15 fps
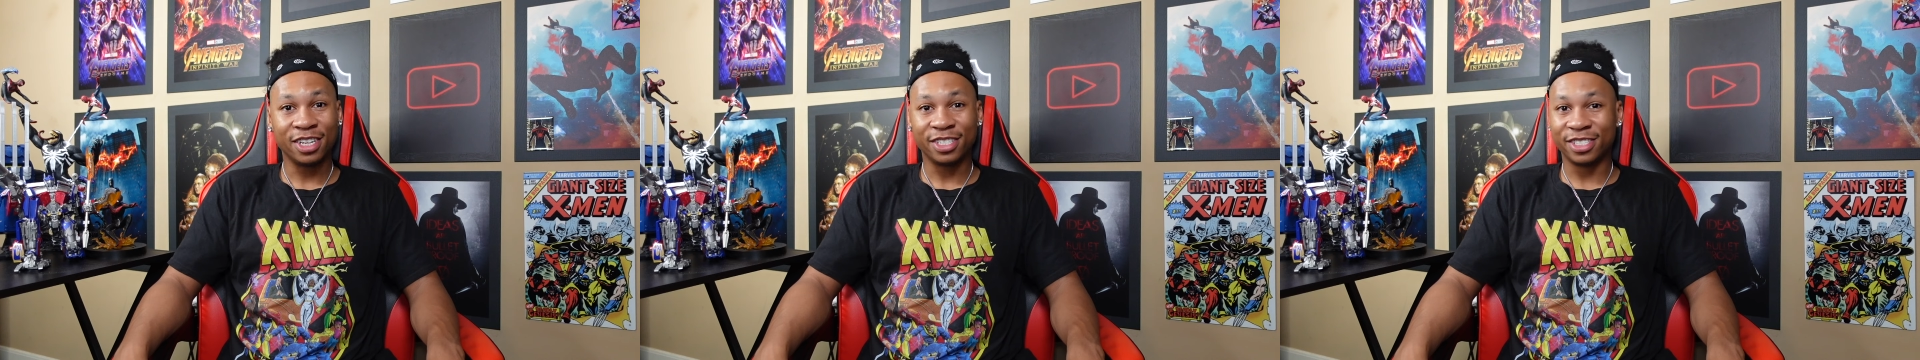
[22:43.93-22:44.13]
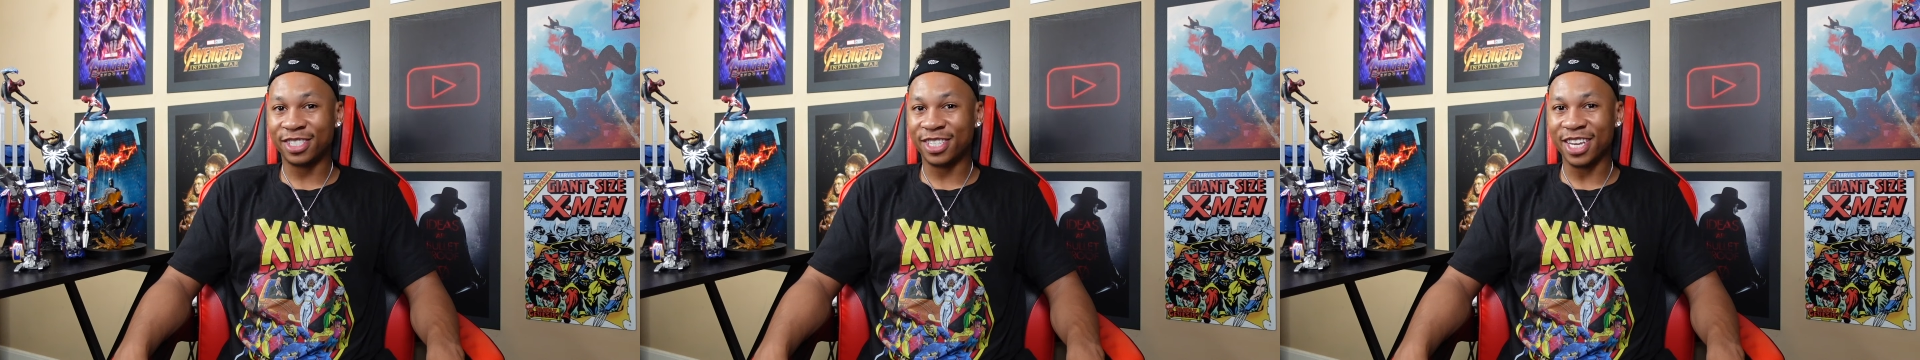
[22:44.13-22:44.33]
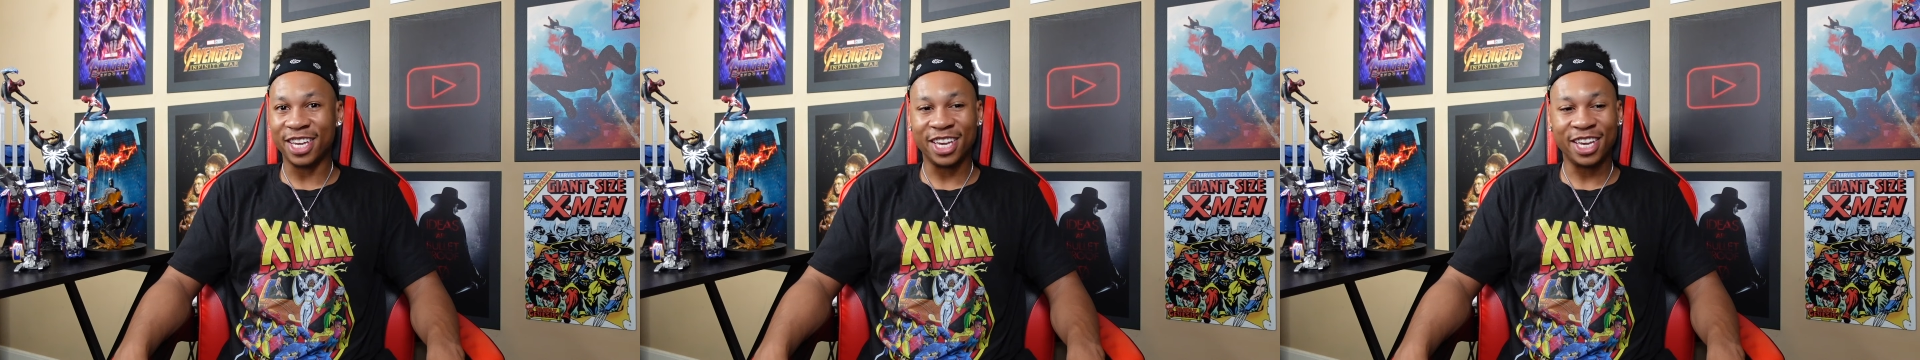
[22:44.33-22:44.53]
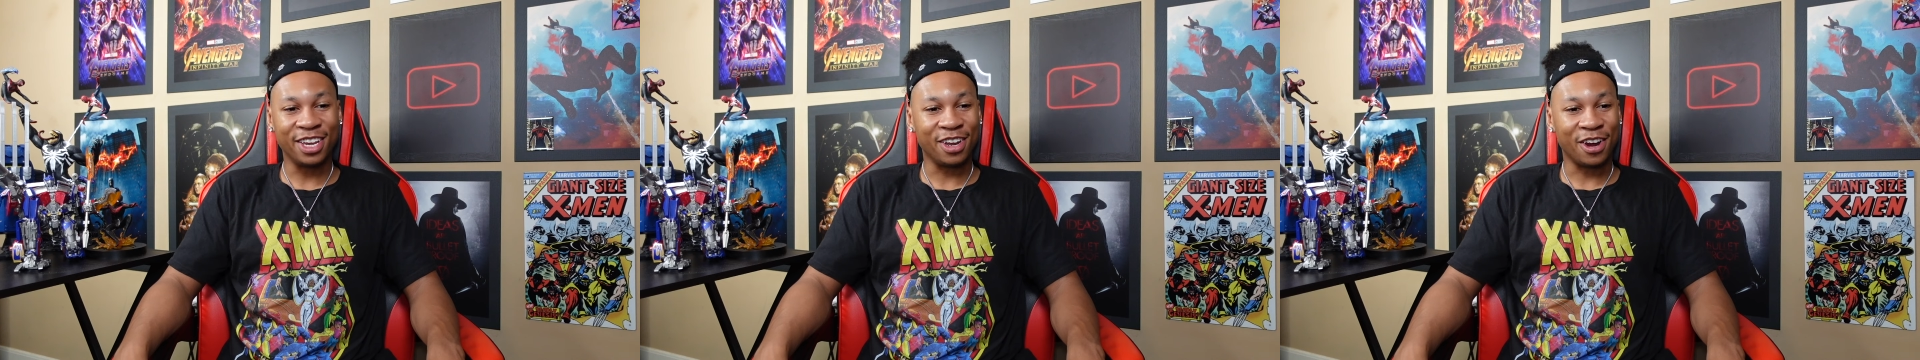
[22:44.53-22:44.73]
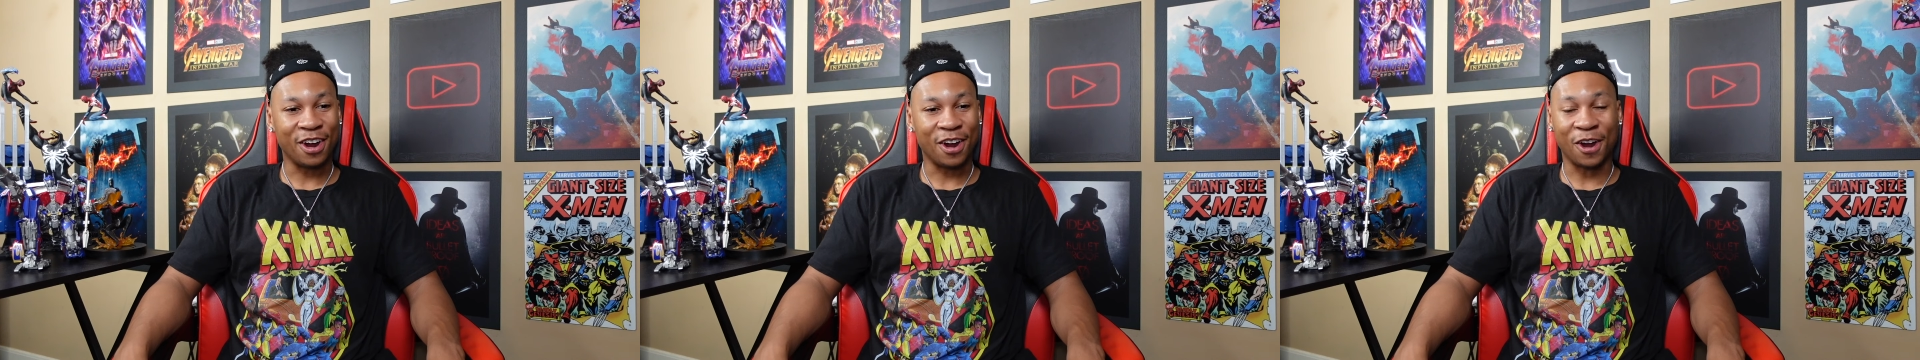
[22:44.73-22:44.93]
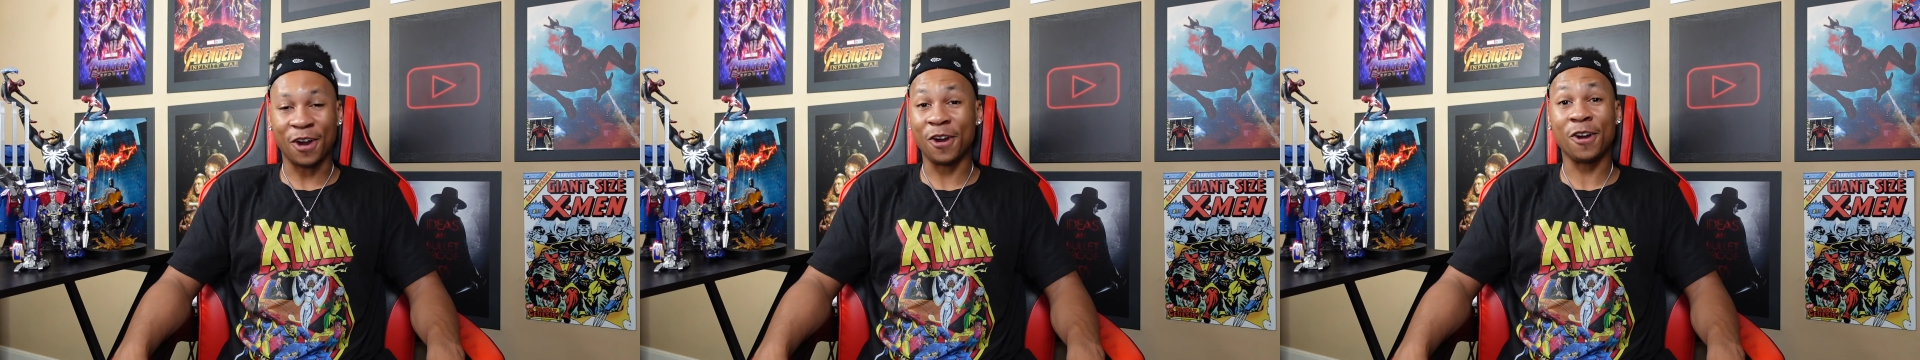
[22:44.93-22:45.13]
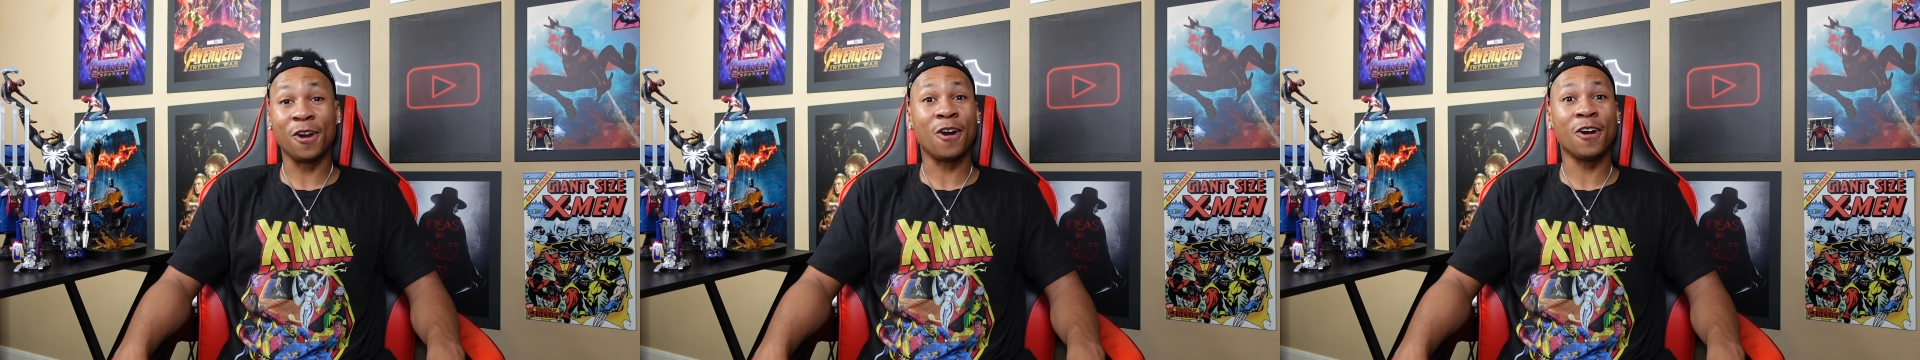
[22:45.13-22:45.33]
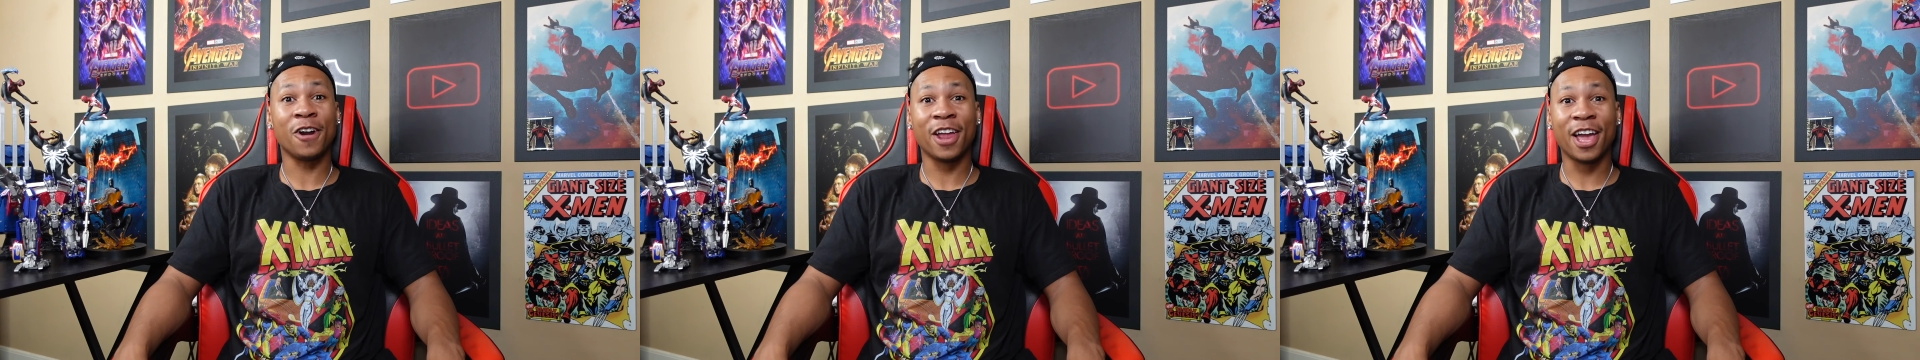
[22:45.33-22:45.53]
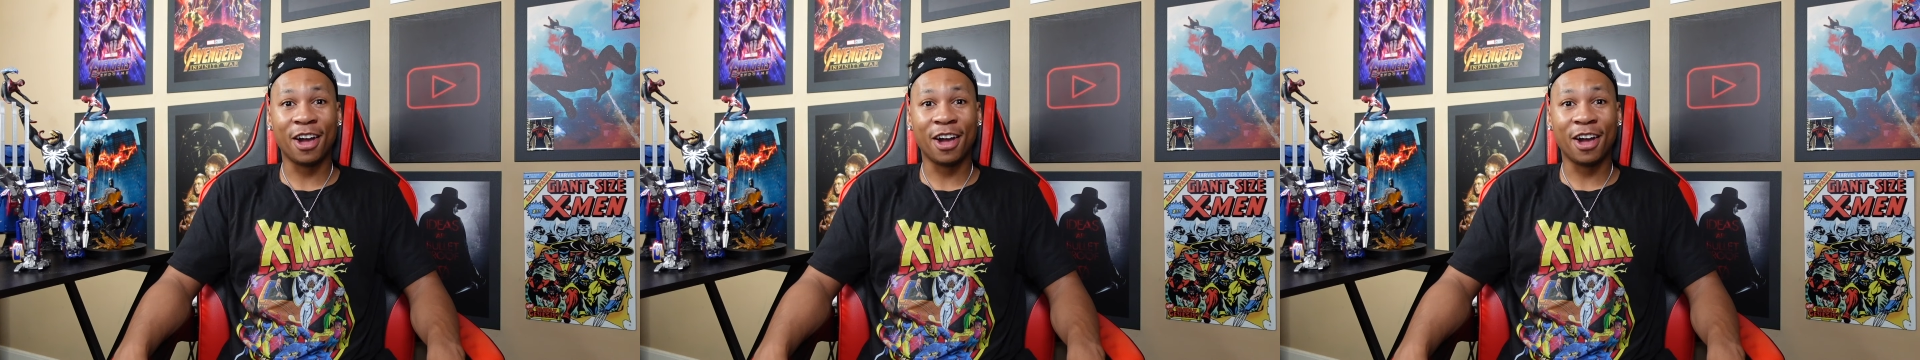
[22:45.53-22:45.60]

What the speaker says: singing her heart